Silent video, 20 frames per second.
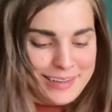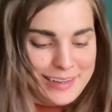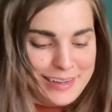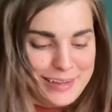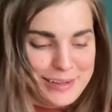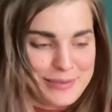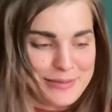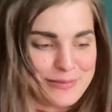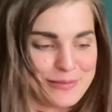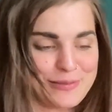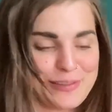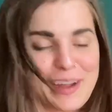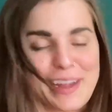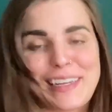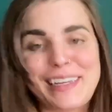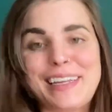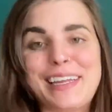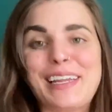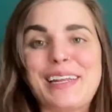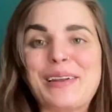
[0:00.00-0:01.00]
I am
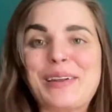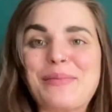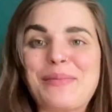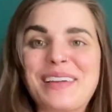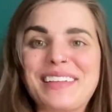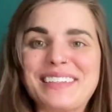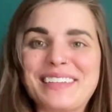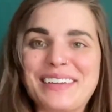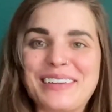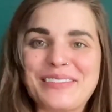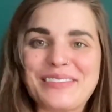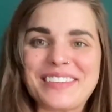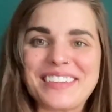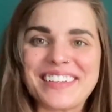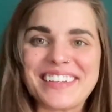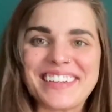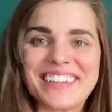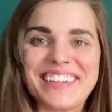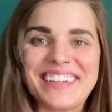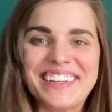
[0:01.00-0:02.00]
finding it in myself
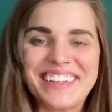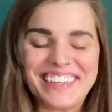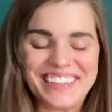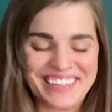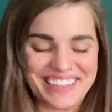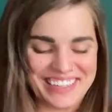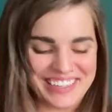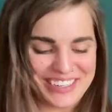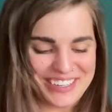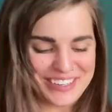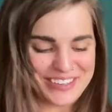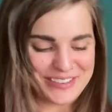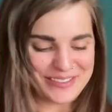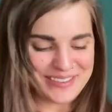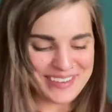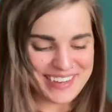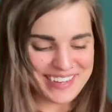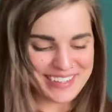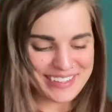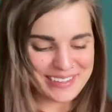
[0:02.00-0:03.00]
to do
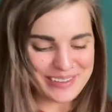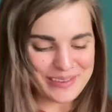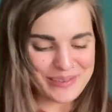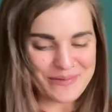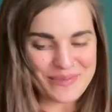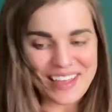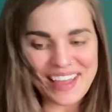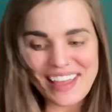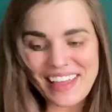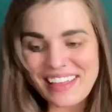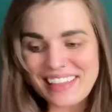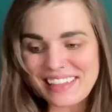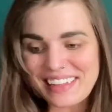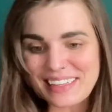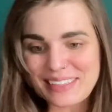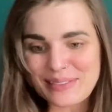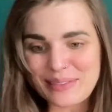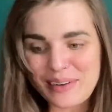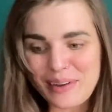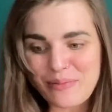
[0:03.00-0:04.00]
it. So
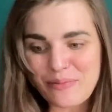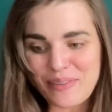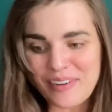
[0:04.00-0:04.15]
that's what I'm